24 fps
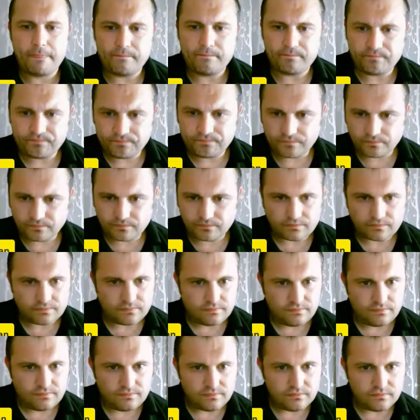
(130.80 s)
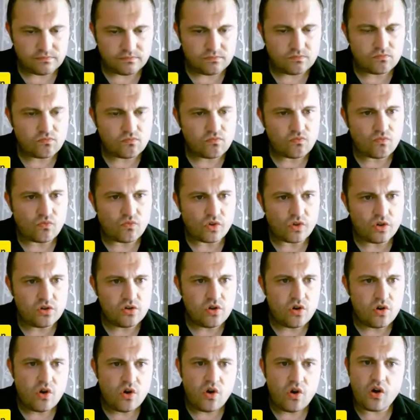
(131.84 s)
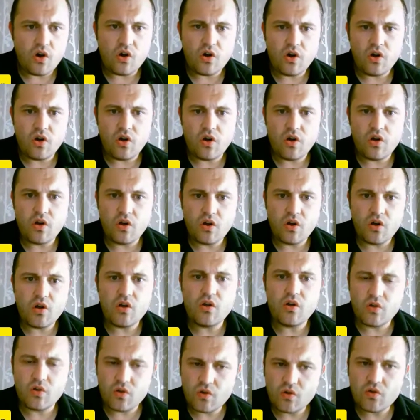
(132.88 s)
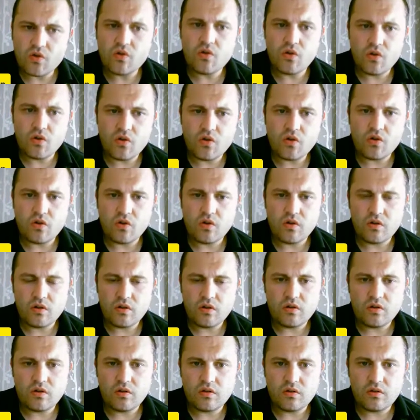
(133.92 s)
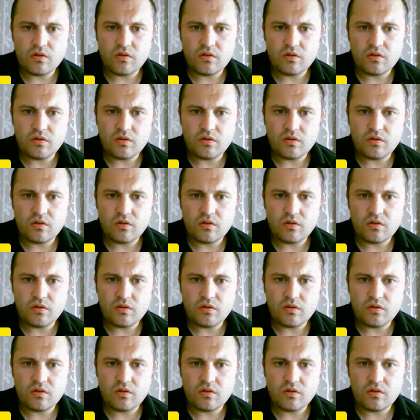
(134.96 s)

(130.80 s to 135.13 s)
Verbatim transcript: Yeah. No, that was that. I go for one of those two.